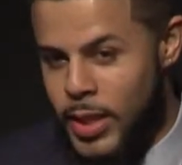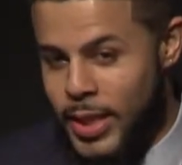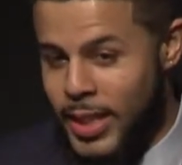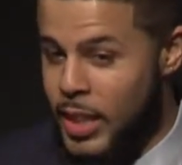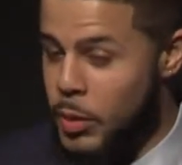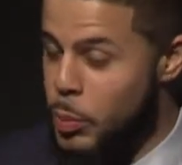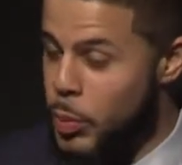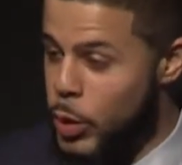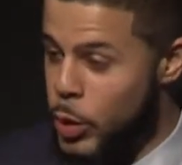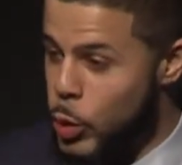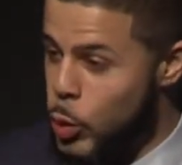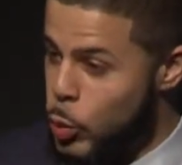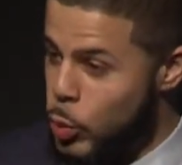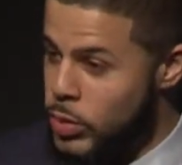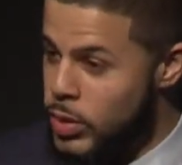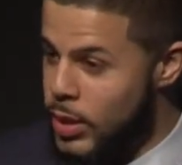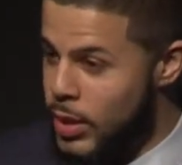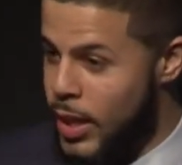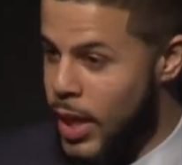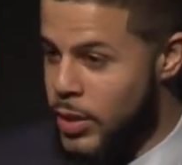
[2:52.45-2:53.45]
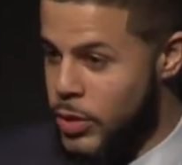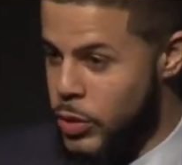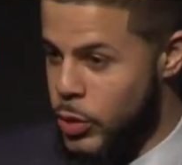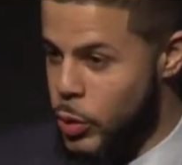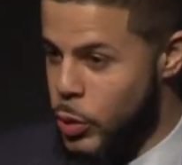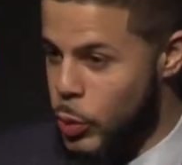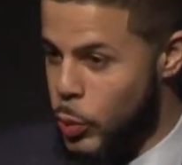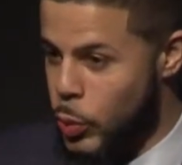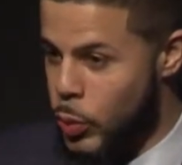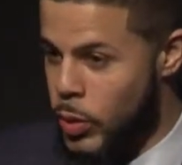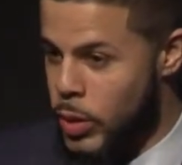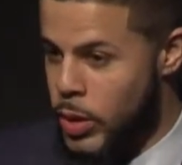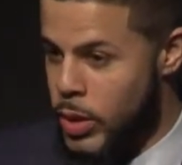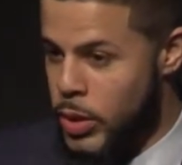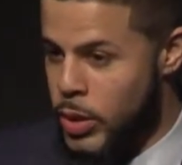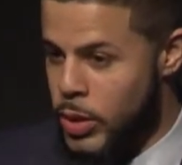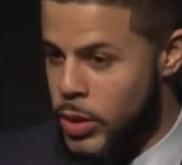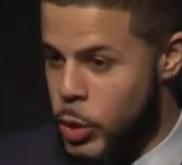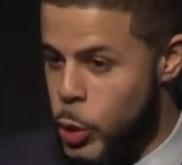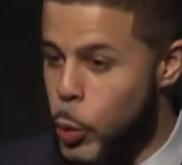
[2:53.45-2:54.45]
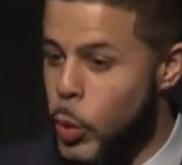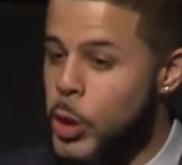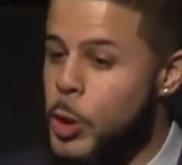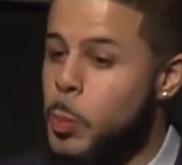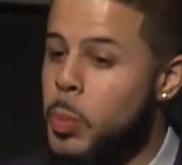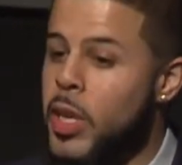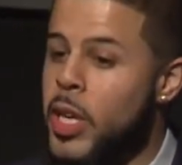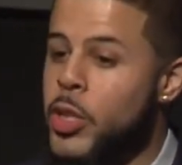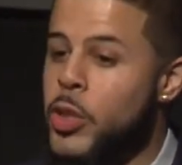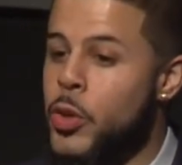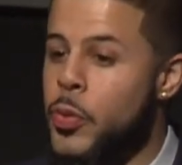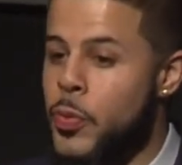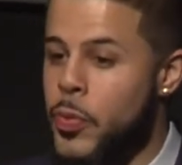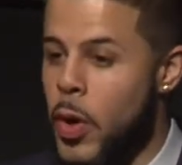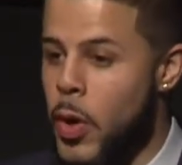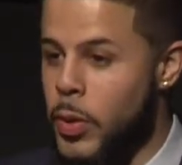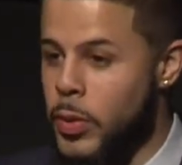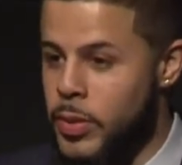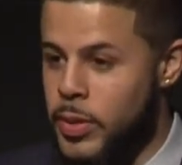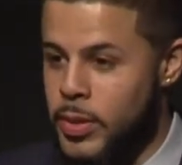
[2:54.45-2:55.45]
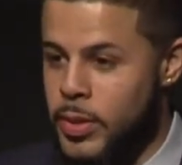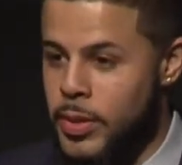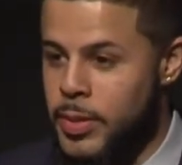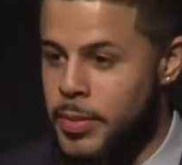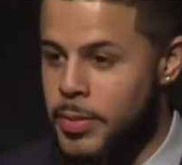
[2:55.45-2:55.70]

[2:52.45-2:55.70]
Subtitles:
can be used against you to explain your faults.